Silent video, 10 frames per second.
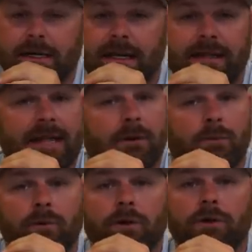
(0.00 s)
get that
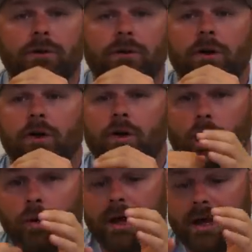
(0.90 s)
real
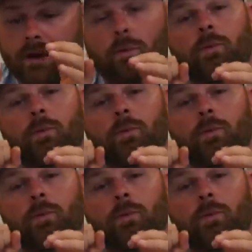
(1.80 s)
quick,